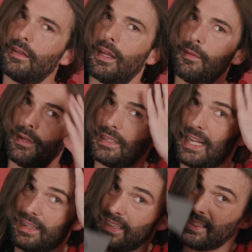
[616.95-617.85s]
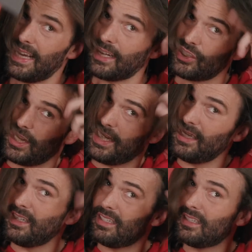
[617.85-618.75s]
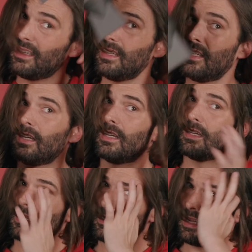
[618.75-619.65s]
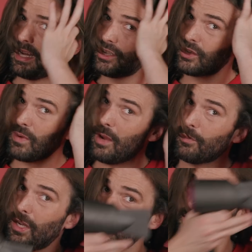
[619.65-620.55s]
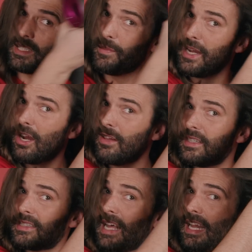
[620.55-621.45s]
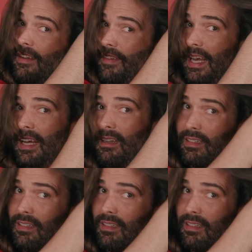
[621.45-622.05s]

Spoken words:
Now I'm gonna take this section that I just round brushed with some hair on the side of it.